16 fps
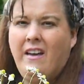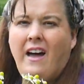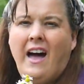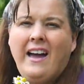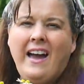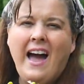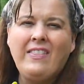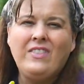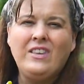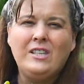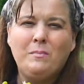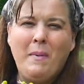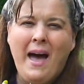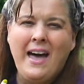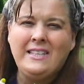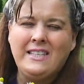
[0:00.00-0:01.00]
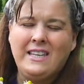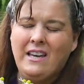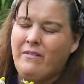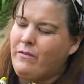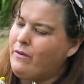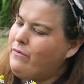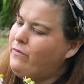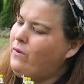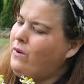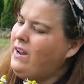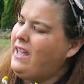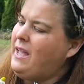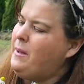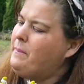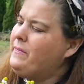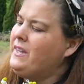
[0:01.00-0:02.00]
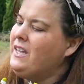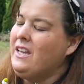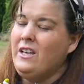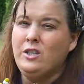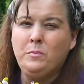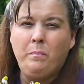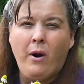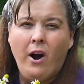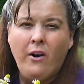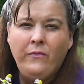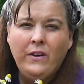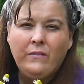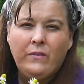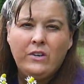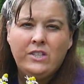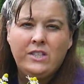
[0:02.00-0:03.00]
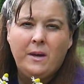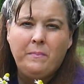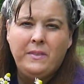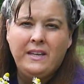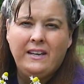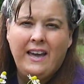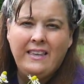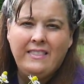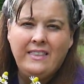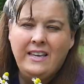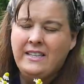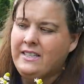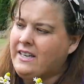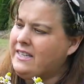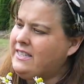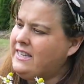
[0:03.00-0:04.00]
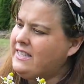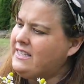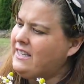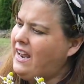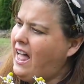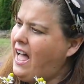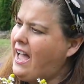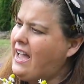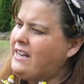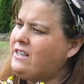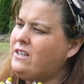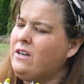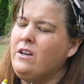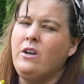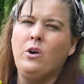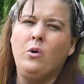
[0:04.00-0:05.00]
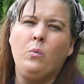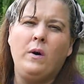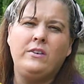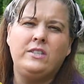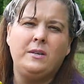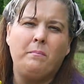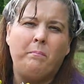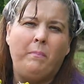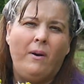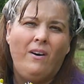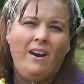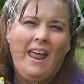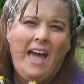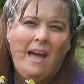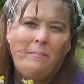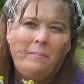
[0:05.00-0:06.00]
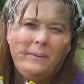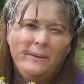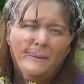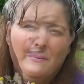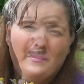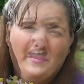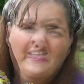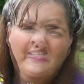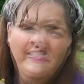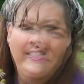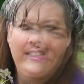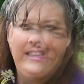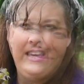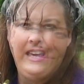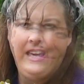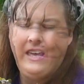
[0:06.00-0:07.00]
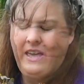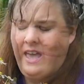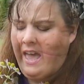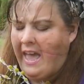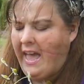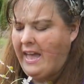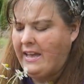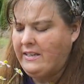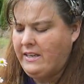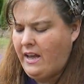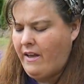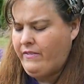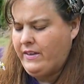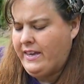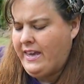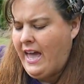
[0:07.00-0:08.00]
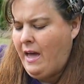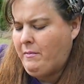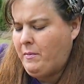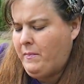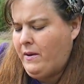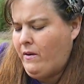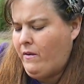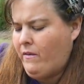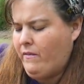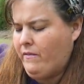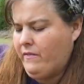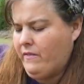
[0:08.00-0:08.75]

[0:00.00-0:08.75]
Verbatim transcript: I got this basket for free. It's perfect for something like this because it's lined with some burlap. I'm going to cut the end of the chamomile.